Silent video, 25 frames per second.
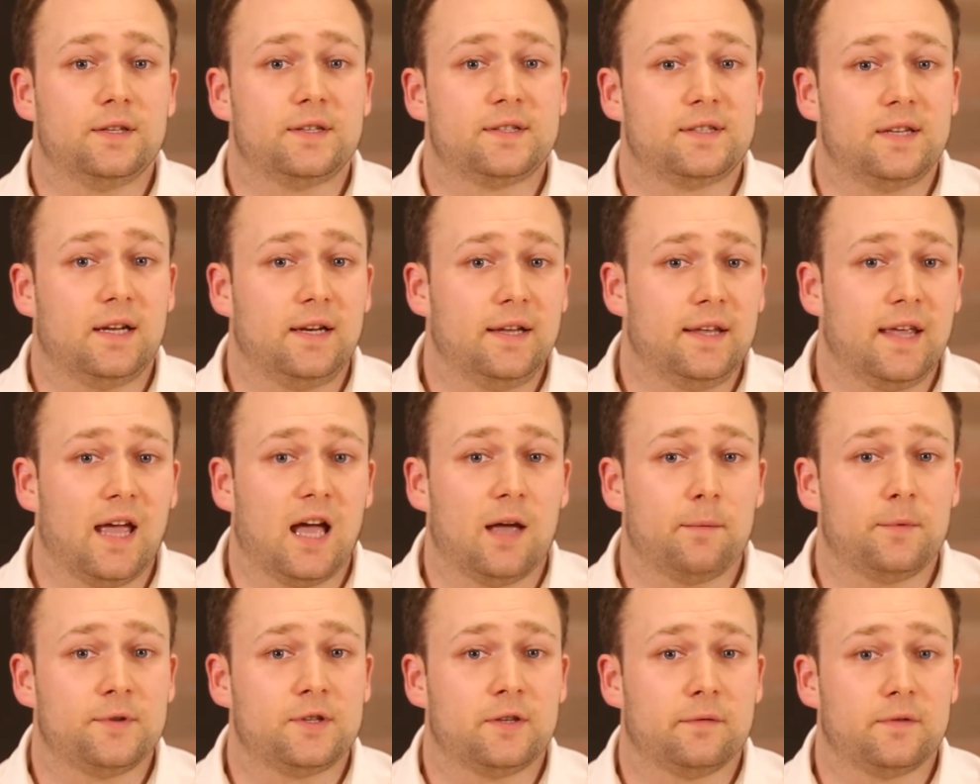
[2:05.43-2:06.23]
selling
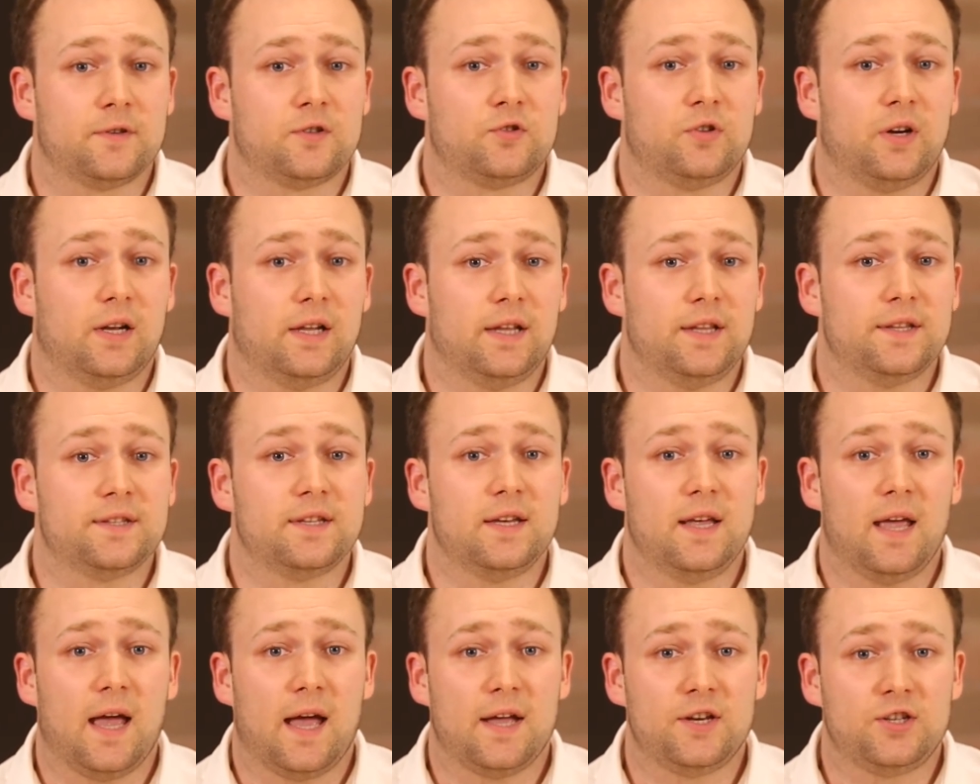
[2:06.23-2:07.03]
habits of
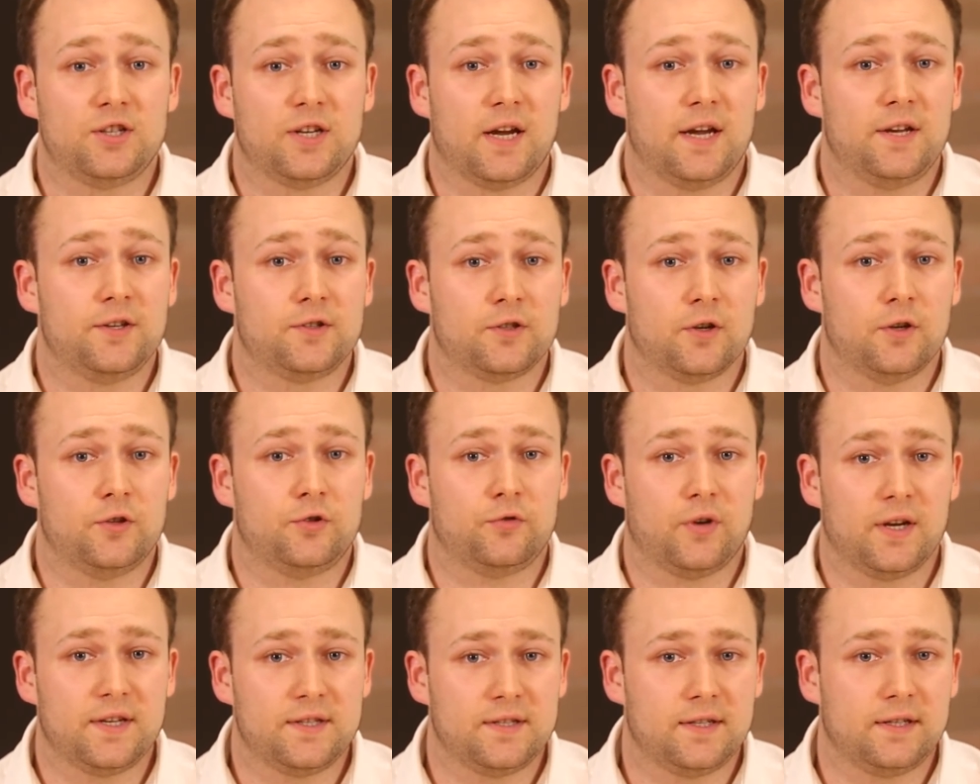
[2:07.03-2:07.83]
Australians had changed so
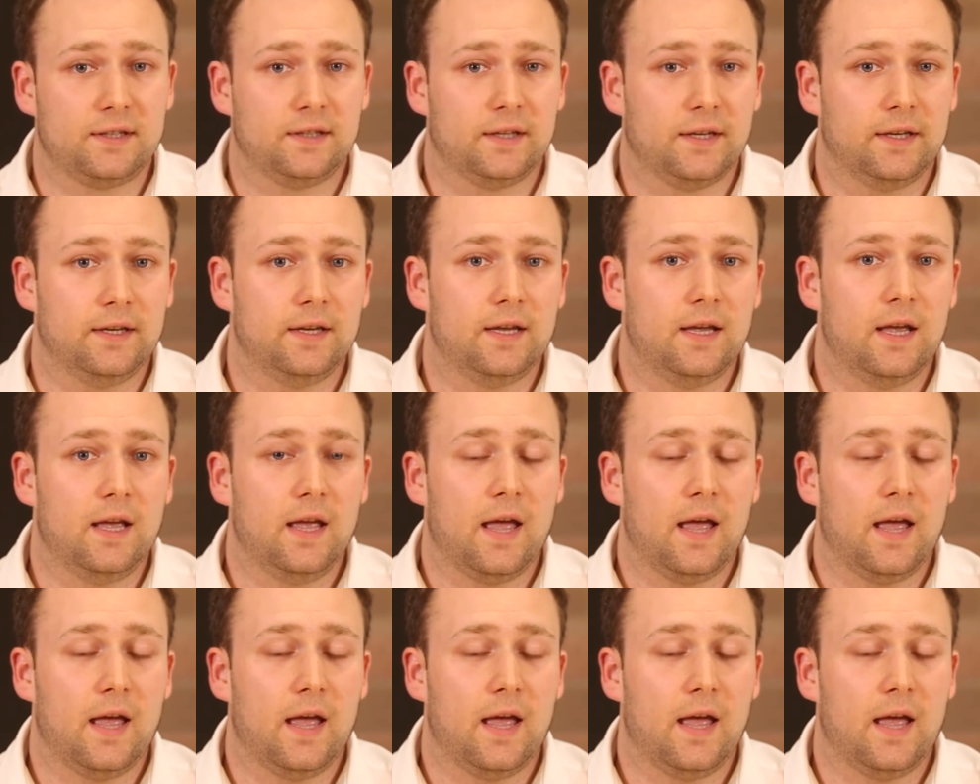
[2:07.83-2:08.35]
drastically